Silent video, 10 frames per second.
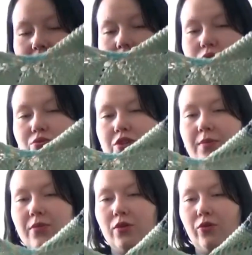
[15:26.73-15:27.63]
piece to
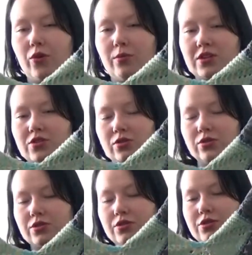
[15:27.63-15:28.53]
drape over my
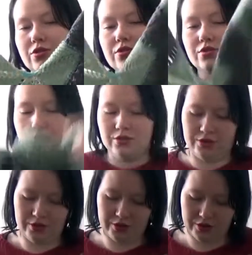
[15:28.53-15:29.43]
shoulders
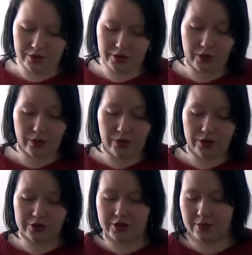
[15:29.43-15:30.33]
on a
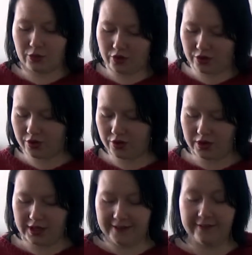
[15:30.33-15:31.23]
cooler summer
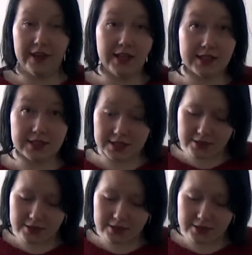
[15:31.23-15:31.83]
evenings.